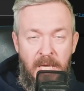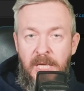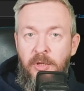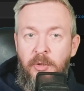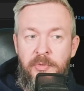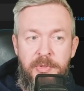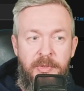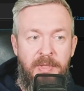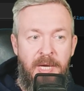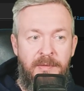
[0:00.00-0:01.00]
It also
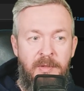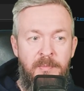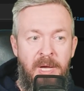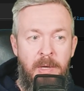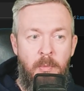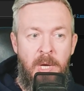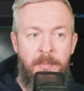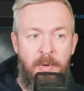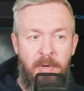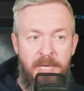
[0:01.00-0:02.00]
detected my
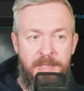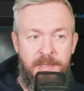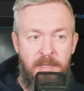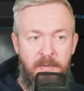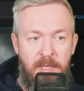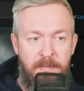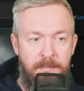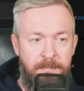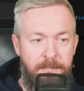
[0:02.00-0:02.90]
WebOS TV